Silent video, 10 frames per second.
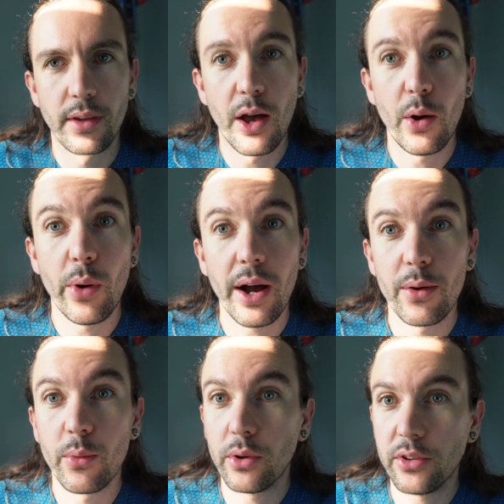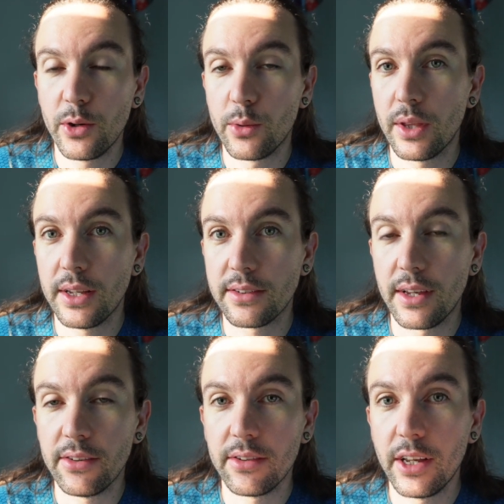Oh wow, so that
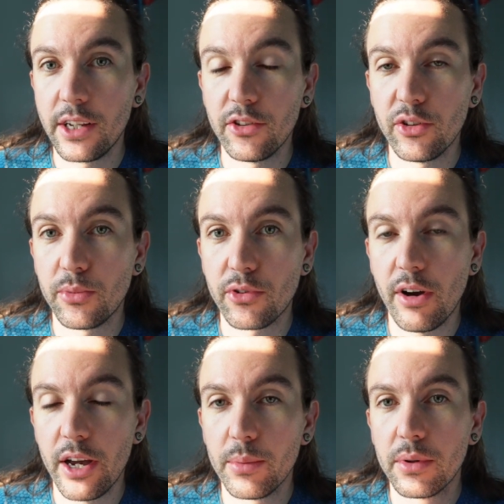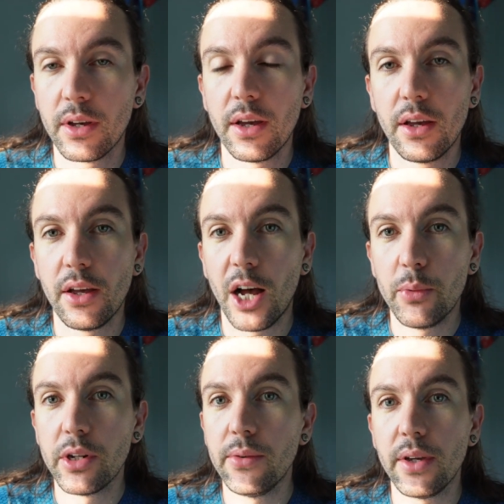says like and subscribe. I
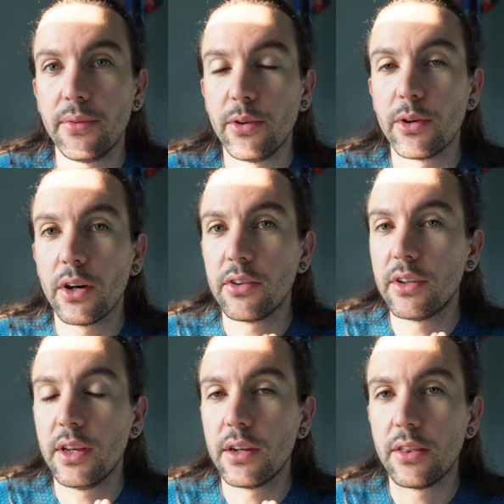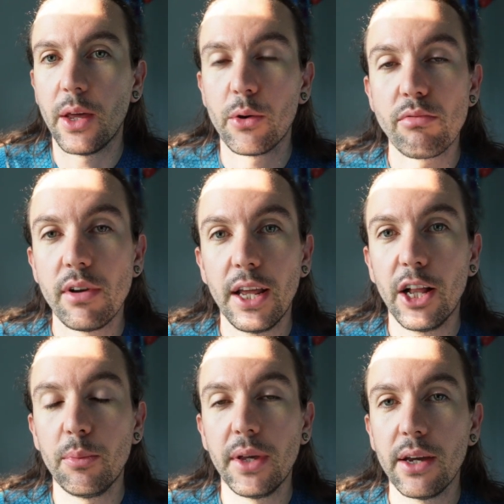would love it if you guys did, that would really
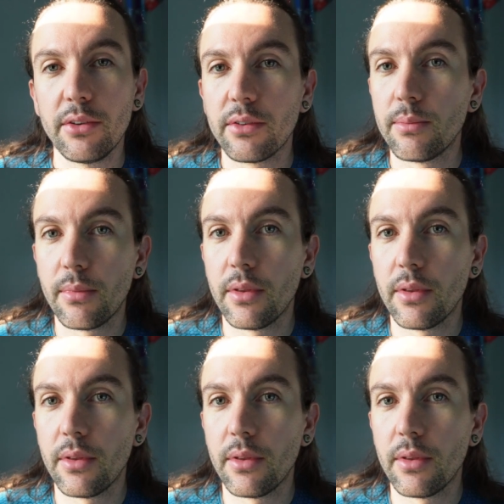help me out.